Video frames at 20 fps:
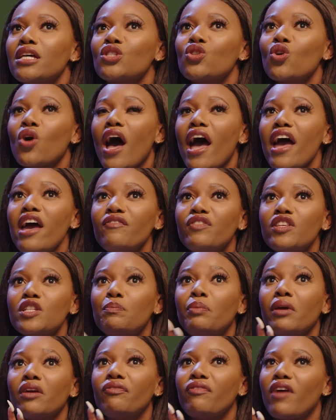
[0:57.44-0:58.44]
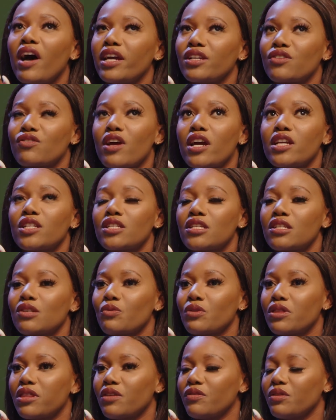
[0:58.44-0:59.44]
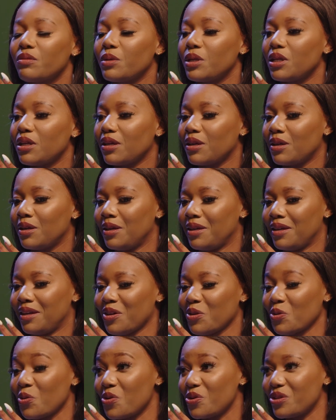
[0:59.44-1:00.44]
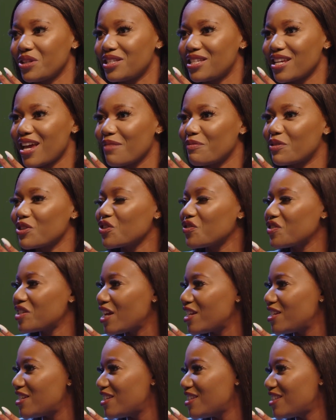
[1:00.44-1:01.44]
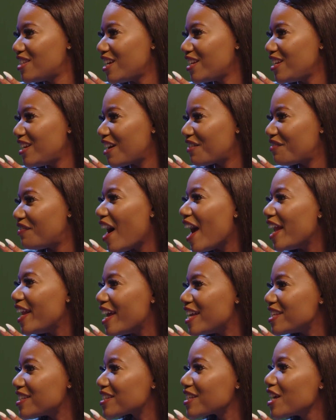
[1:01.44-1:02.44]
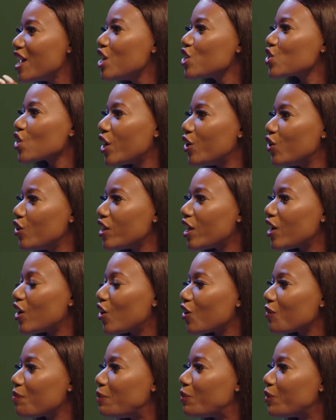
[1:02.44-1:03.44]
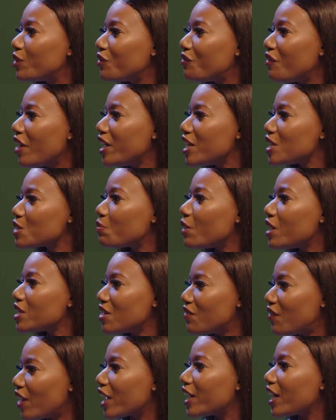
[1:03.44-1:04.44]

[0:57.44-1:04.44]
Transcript: So I have this big fight, right, with everybody all the time, because obviously I didn't study like finance. So I know that a lot of people in the finance space have like